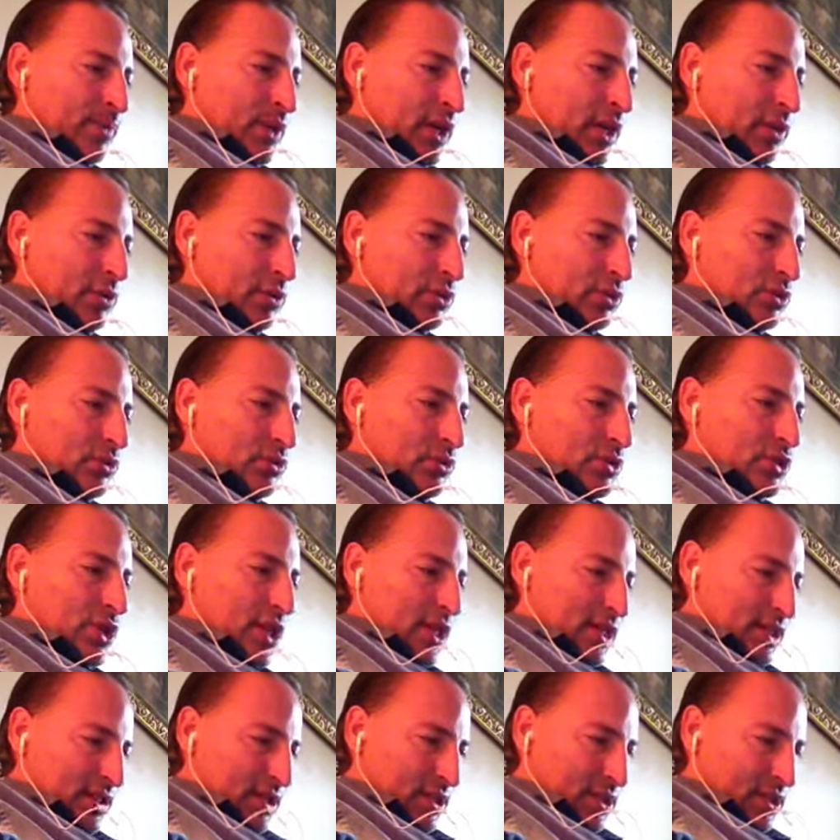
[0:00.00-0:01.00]
He will do
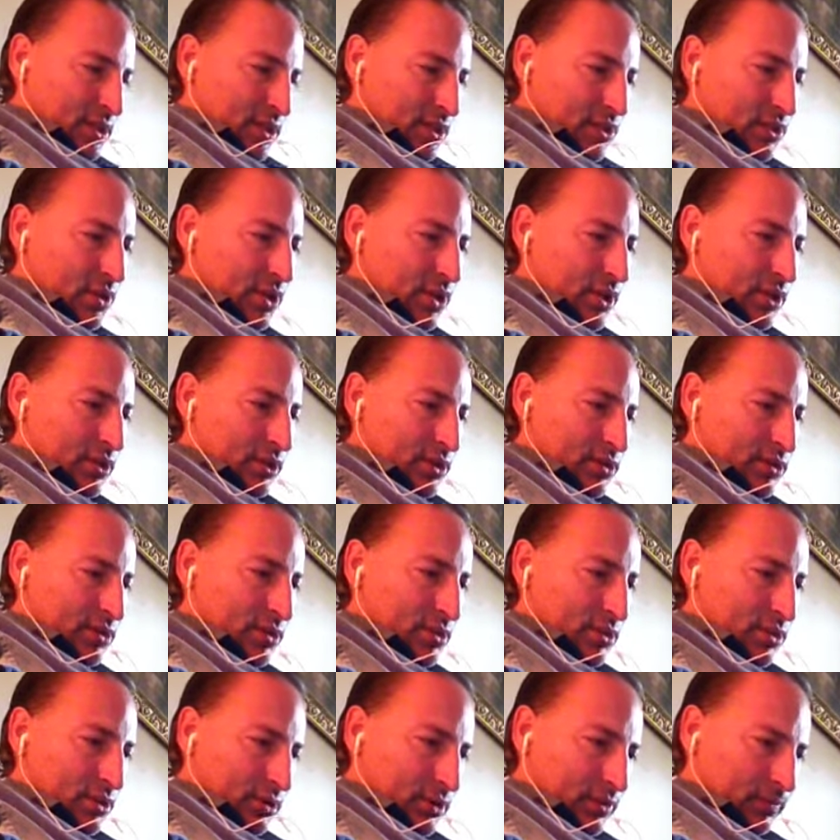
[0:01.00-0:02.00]
justice according to
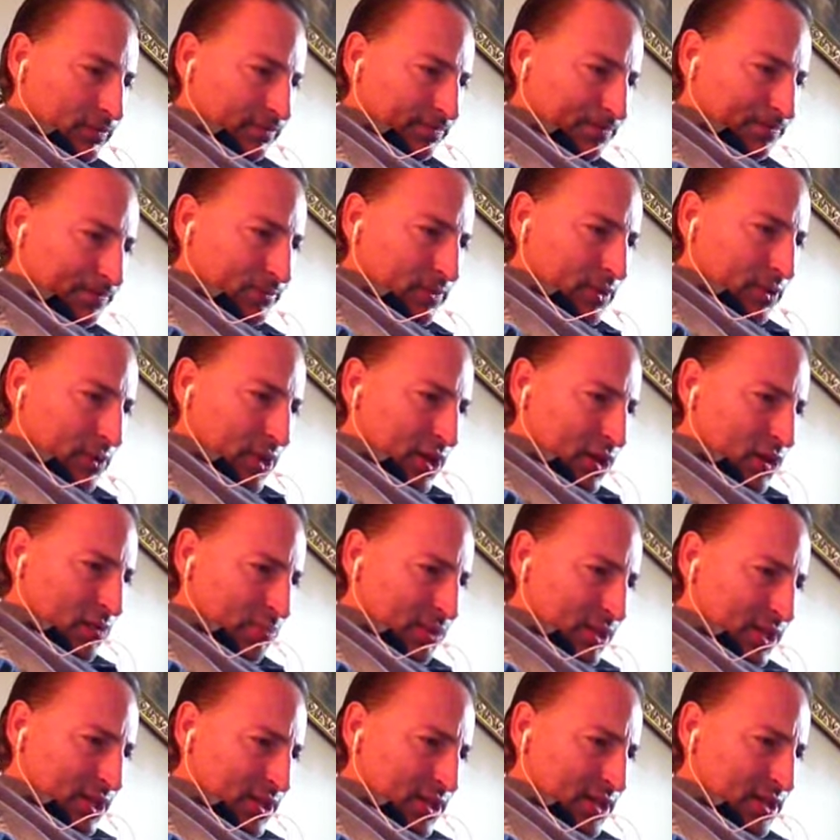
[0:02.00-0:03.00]
truth, without
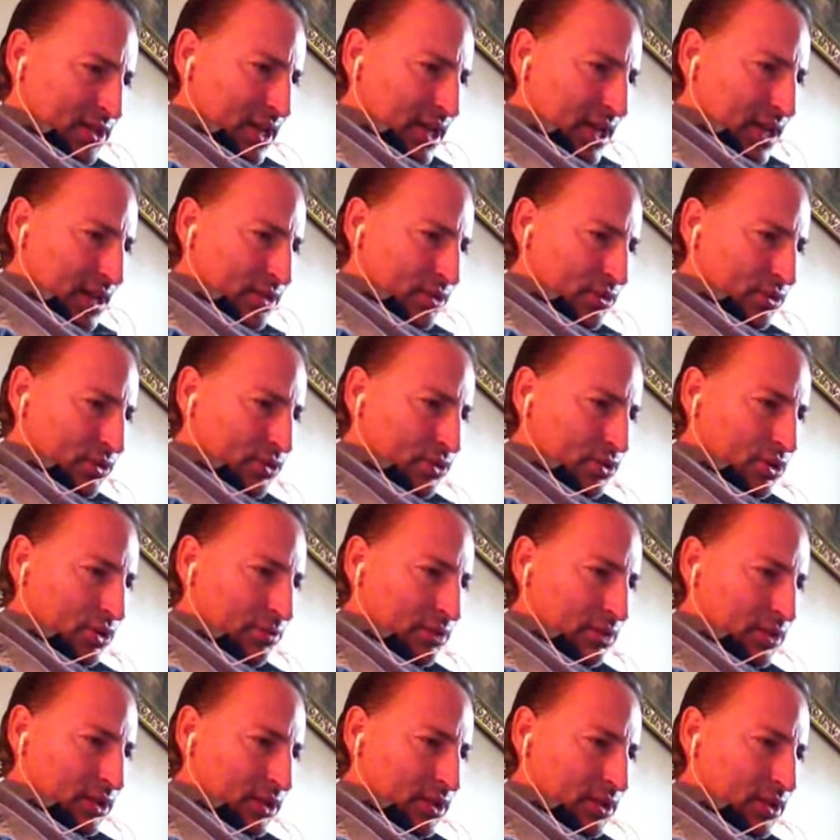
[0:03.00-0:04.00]
being sad or
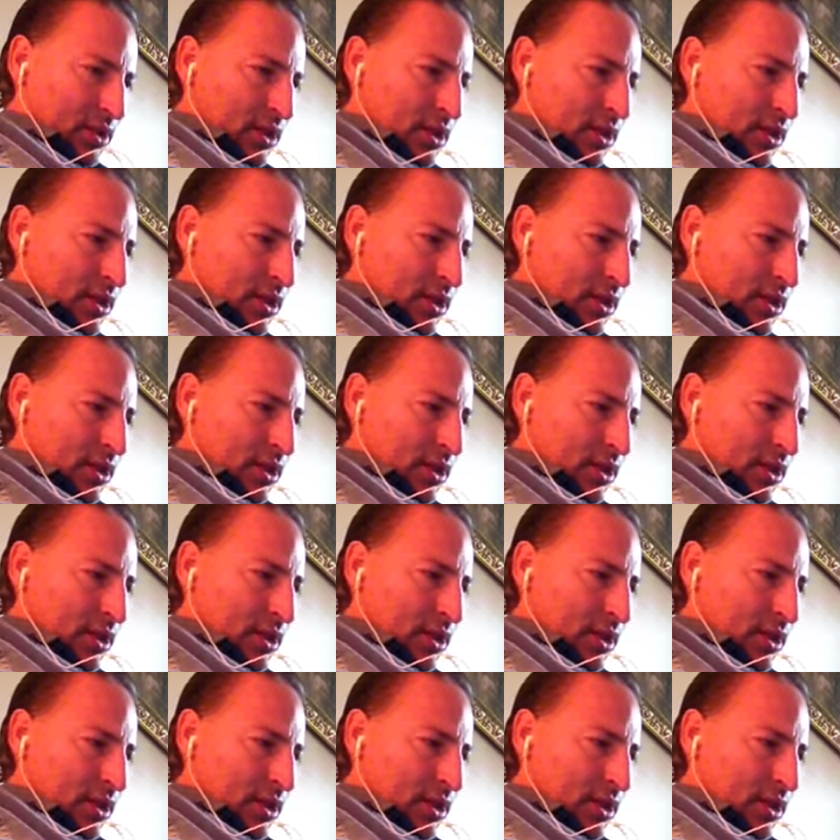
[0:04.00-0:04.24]
turbulent.